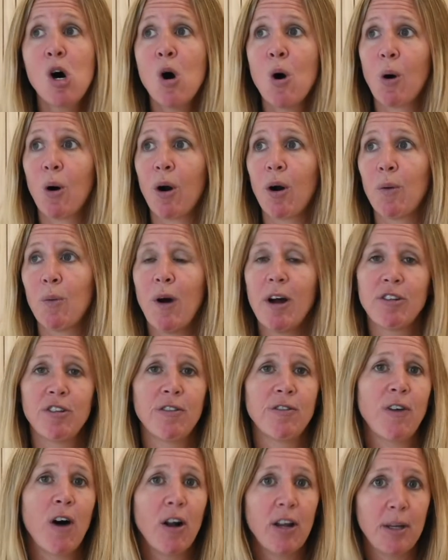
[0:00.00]
or watch a
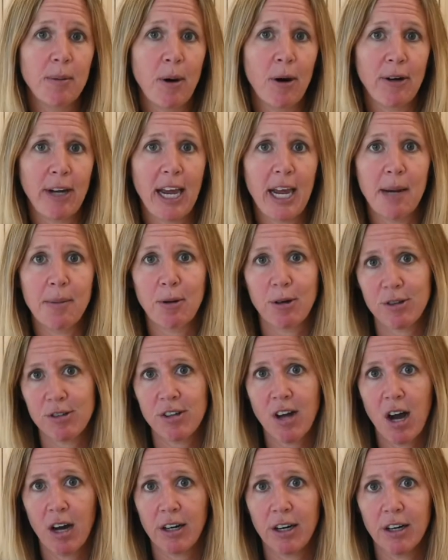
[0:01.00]
volleyball game or
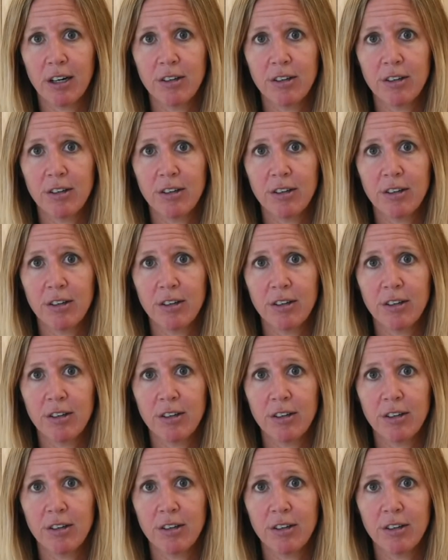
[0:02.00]
soccer.